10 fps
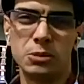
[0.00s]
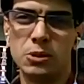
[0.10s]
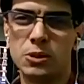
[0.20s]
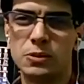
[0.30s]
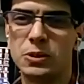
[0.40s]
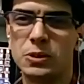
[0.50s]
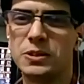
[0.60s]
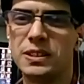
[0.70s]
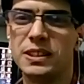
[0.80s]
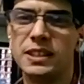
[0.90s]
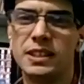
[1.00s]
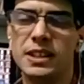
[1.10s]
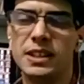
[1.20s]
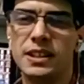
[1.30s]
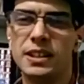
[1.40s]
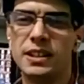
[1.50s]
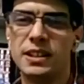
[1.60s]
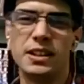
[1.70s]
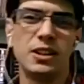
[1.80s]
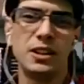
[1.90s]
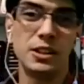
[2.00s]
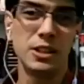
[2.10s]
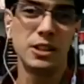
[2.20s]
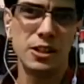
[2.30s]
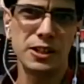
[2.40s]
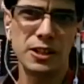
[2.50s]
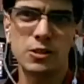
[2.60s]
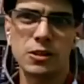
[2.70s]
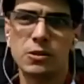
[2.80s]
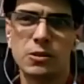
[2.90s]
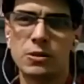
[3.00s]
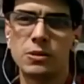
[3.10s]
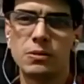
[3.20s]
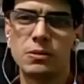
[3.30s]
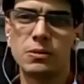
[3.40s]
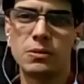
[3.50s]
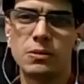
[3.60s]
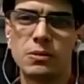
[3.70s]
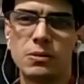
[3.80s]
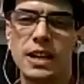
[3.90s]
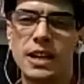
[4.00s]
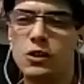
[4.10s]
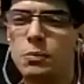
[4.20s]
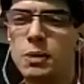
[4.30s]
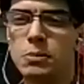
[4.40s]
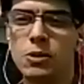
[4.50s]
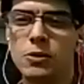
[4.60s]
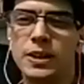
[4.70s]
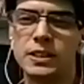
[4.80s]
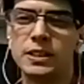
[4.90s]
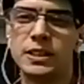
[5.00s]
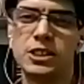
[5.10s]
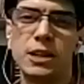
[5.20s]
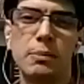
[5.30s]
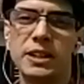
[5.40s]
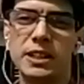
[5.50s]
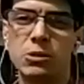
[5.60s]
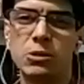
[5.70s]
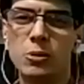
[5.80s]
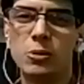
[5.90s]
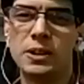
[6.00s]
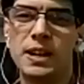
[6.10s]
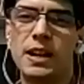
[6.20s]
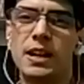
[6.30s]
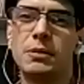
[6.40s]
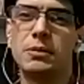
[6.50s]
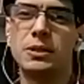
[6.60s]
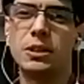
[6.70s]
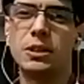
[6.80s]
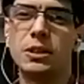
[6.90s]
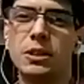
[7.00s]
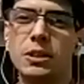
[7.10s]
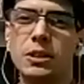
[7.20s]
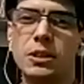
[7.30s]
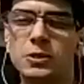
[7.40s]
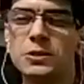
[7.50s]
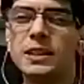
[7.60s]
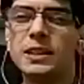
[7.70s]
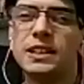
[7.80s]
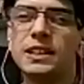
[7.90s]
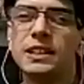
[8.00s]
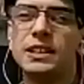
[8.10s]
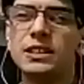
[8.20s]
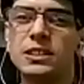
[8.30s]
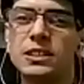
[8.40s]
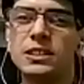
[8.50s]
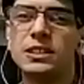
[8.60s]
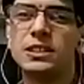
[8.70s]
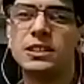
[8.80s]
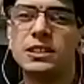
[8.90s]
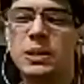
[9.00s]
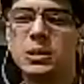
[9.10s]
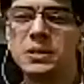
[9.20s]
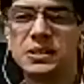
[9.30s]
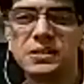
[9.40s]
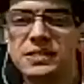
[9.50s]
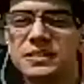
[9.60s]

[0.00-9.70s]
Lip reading: beautiful, and another kind of people think that Japanese women are the most beautiful. It's very personal.